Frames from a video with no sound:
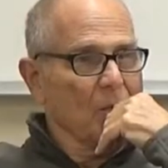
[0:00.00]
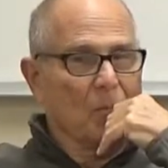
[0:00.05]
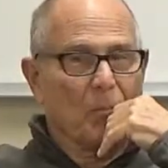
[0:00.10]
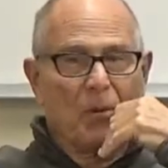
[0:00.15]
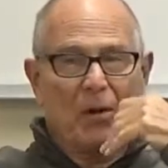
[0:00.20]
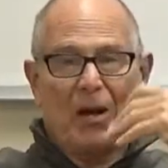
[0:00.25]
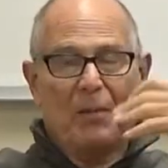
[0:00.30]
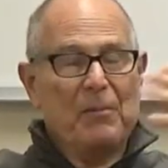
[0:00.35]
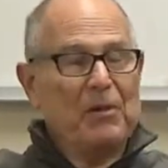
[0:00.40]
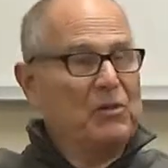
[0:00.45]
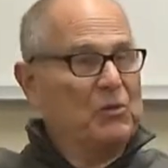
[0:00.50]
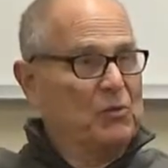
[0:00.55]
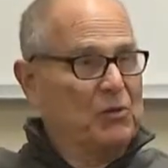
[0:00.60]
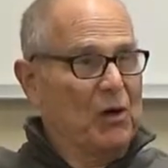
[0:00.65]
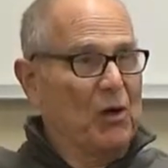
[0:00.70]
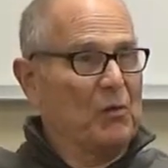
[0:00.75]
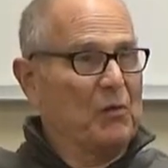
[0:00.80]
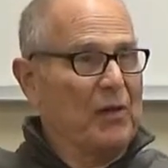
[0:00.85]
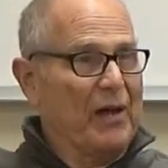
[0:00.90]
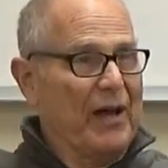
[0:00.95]
but I mean, you
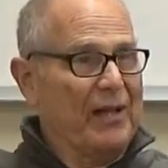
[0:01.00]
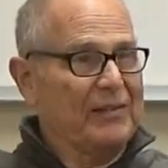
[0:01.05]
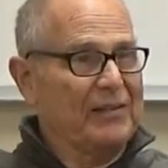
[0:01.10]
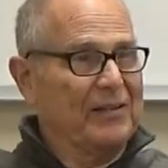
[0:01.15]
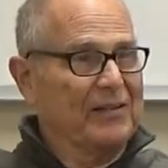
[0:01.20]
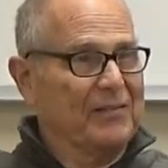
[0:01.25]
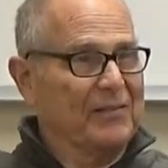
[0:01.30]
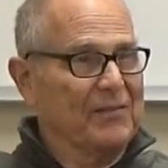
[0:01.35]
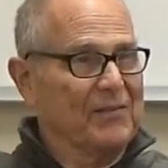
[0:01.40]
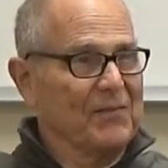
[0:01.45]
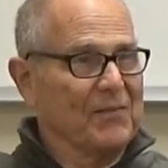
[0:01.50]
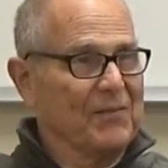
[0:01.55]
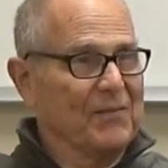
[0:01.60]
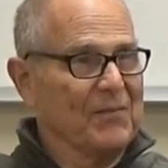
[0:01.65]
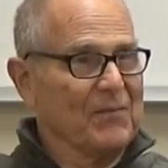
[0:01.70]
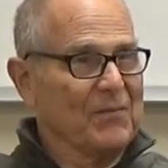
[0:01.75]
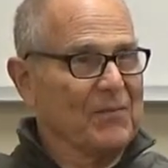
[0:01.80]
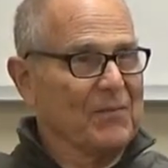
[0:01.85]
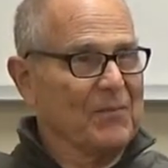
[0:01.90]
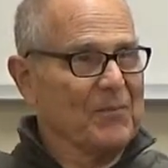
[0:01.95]
know that.
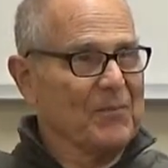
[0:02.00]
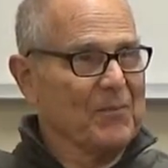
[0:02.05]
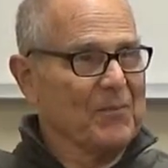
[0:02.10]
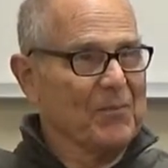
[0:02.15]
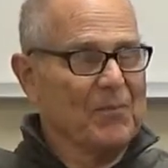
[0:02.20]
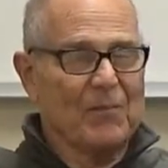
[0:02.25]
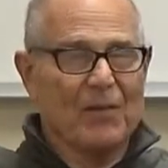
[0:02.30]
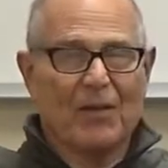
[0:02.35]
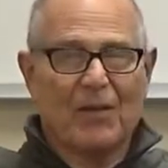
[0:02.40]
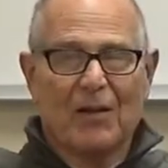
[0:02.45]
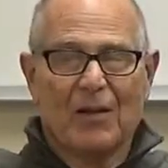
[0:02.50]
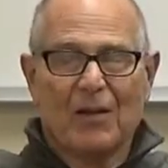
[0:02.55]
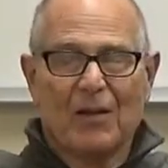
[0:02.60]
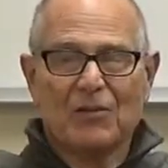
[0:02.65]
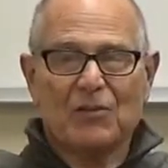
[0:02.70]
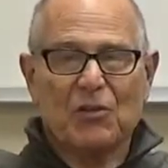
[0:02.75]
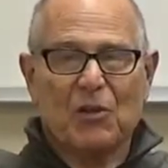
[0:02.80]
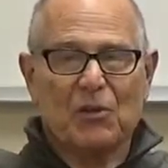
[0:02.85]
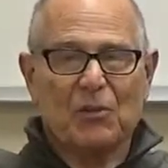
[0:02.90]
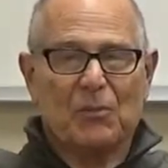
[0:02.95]
Yeah.
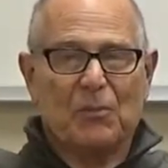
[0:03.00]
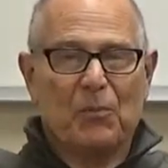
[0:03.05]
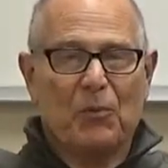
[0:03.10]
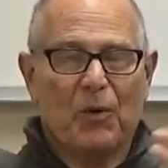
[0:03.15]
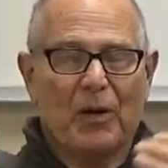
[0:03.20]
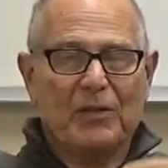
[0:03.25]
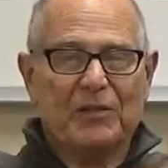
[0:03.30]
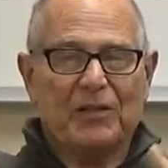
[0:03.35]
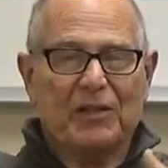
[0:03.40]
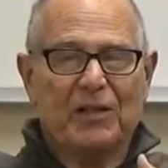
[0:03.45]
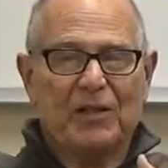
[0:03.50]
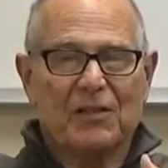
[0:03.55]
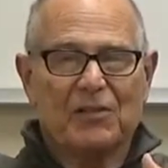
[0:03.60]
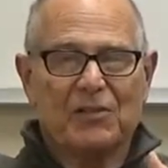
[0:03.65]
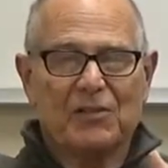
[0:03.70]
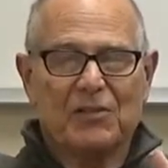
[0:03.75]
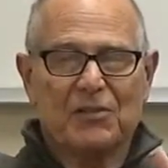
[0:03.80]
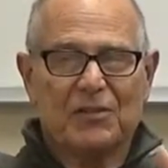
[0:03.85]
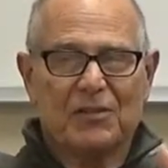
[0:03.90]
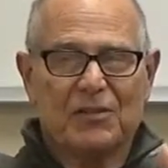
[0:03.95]
So the point
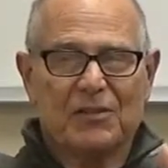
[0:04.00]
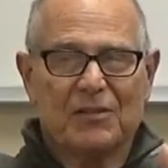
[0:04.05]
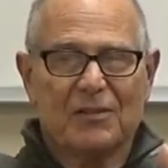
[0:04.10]
is,